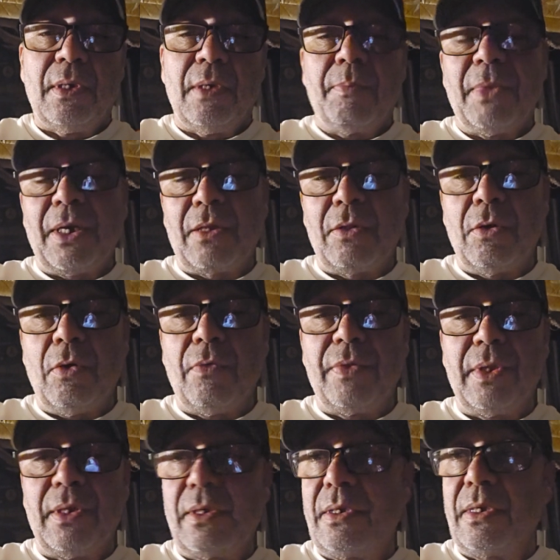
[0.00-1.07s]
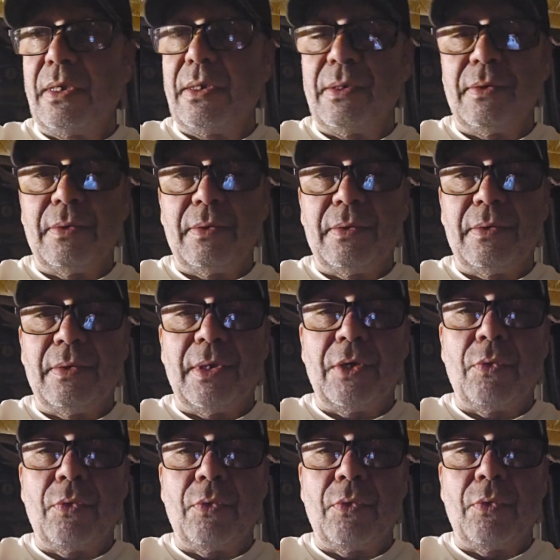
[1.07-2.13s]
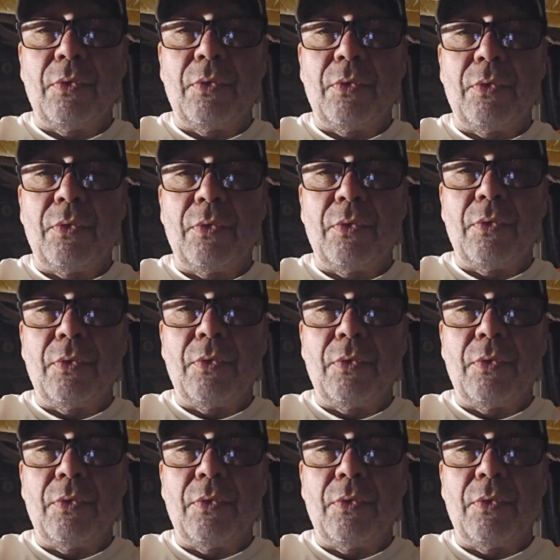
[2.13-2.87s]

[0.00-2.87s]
my clothing and equipment. Hang on.